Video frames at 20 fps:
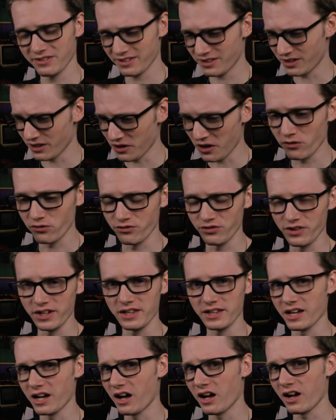They're all
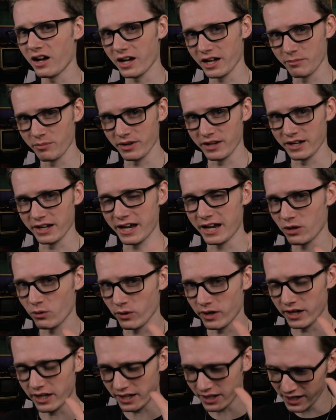really odd, but
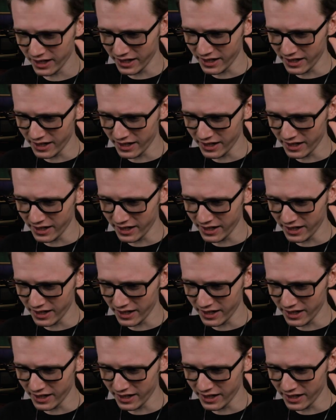anyway.